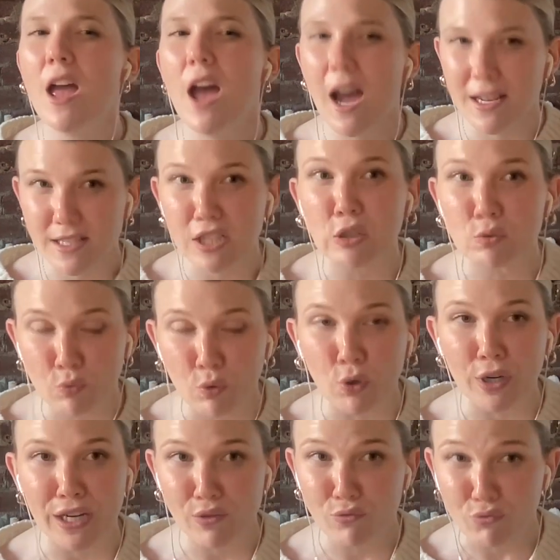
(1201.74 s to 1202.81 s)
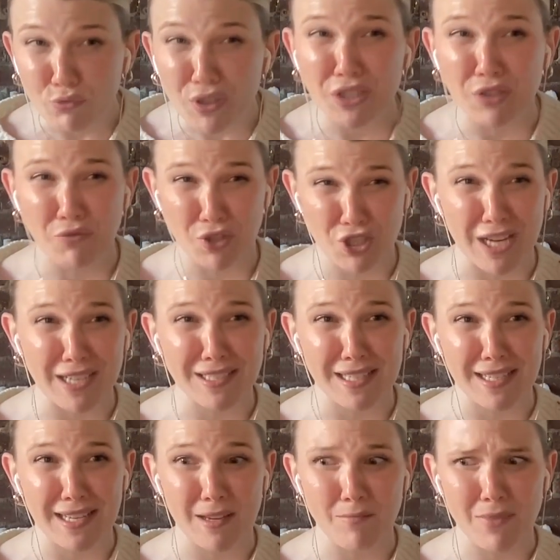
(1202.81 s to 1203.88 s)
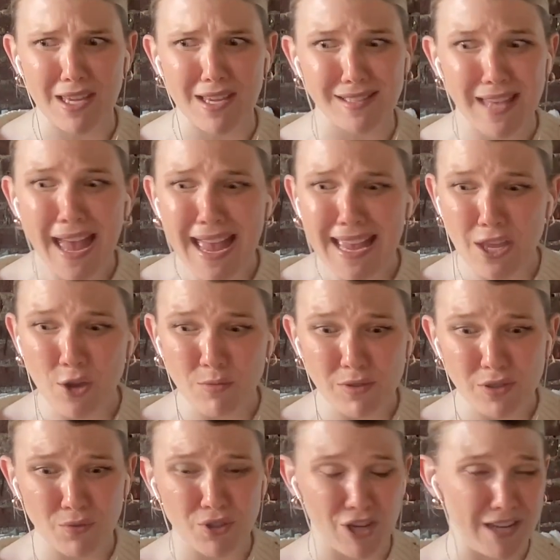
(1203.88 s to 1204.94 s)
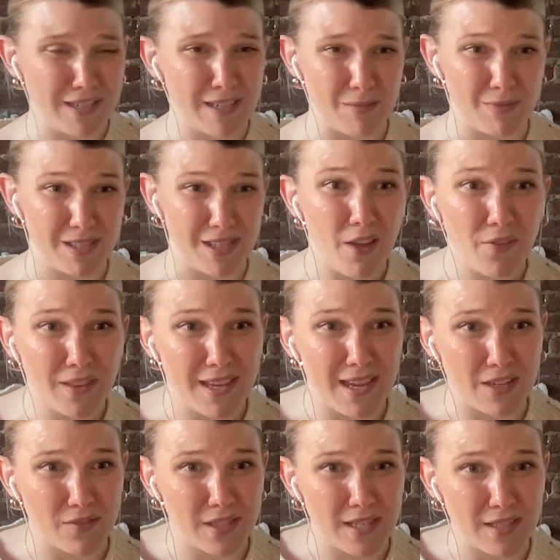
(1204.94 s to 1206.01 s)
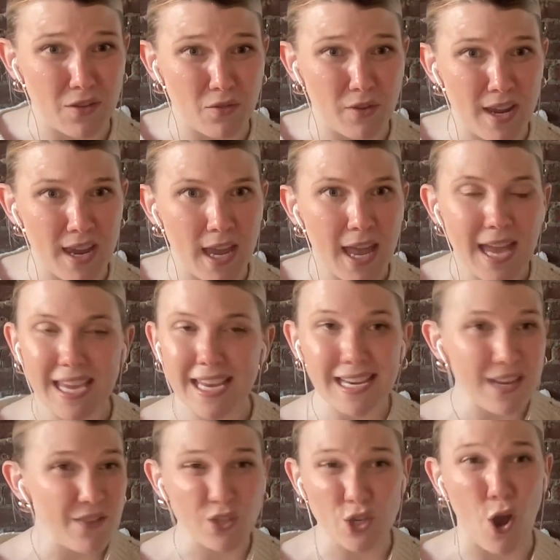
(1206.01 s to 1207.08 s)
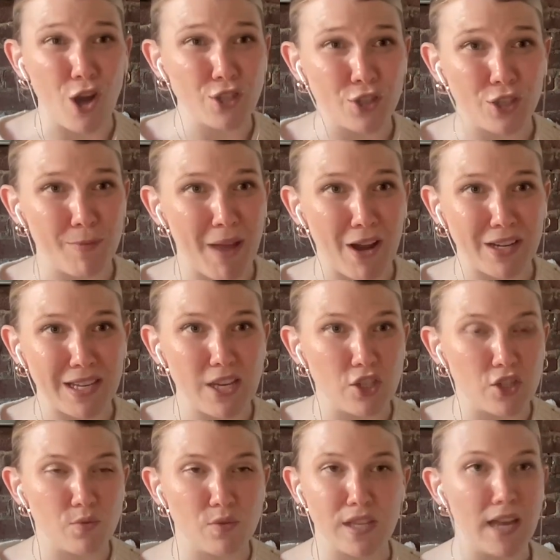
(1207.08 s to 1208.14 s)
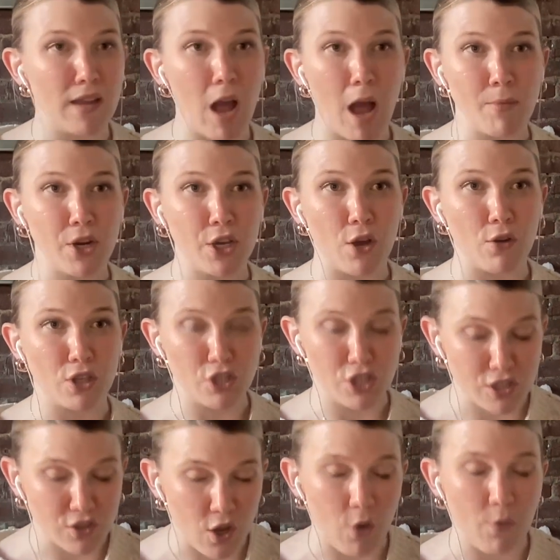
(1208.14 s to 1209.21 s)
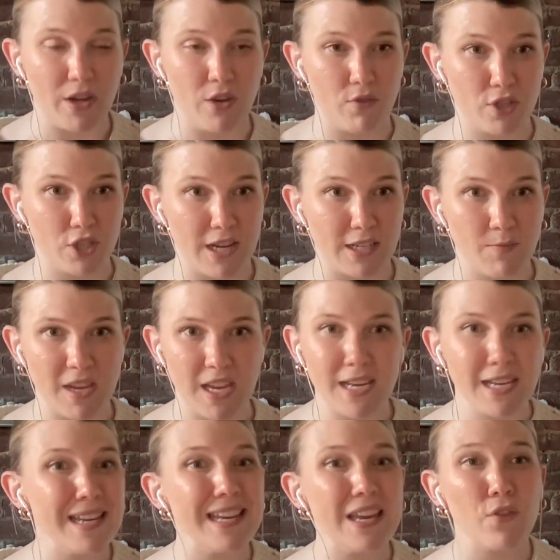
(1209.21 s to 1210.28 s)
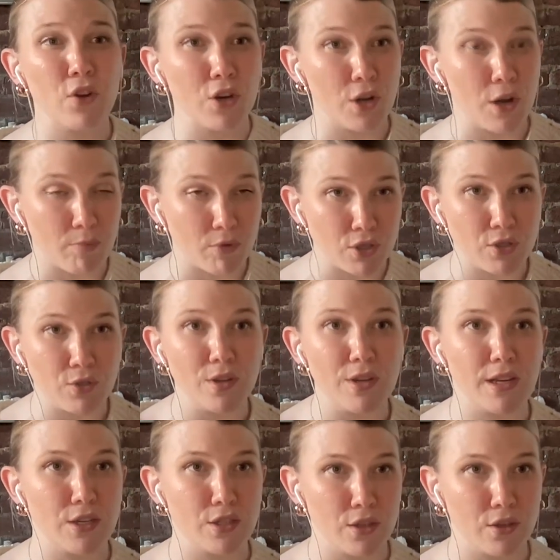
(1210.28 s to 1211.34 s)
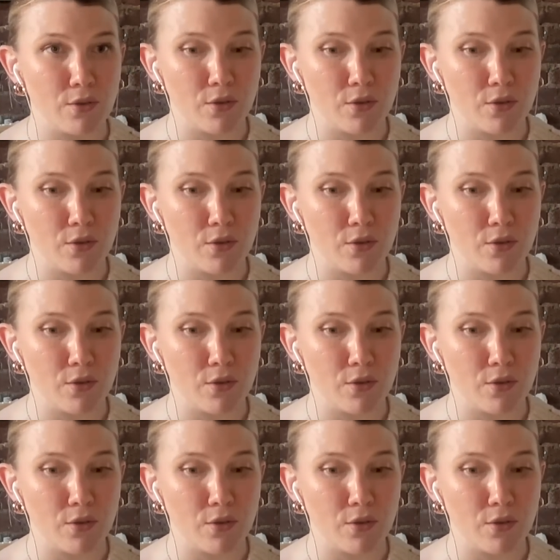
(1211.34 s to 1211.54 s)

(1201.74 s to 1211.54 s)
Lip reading: until Rory really rejected him, because he almost rejected himself at the end of season 3. He didn't even talk to her about it. He just was like, I'm going to go because she's going to reject me. He didn't give her an opportunity to.